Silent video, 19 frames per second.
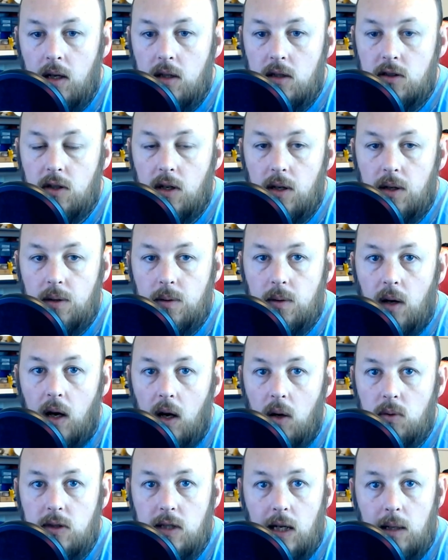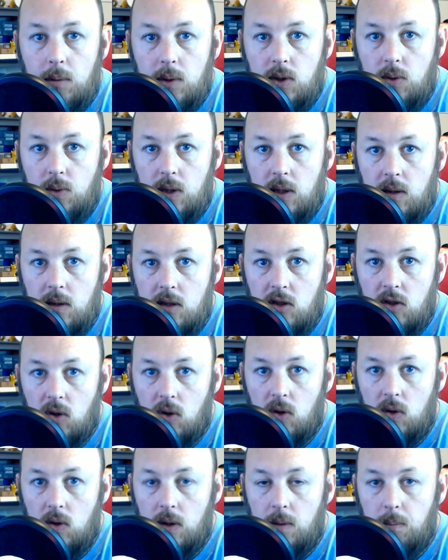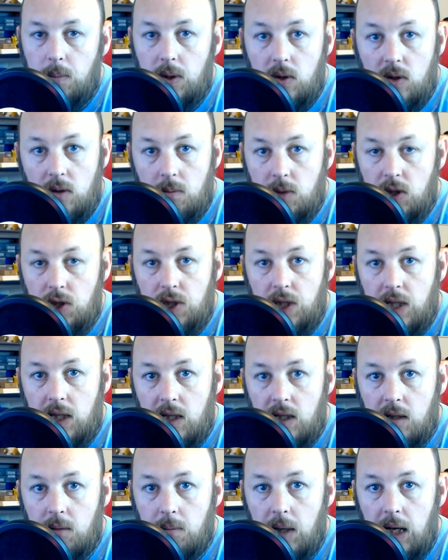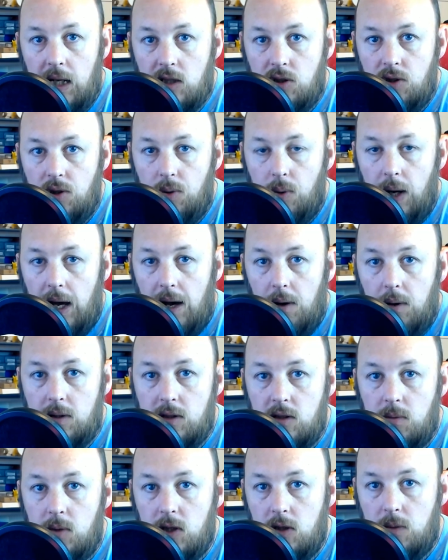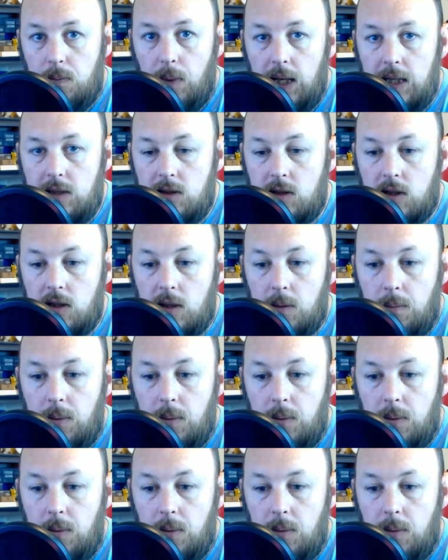So I was able to install and build the machine in about two hours just based on the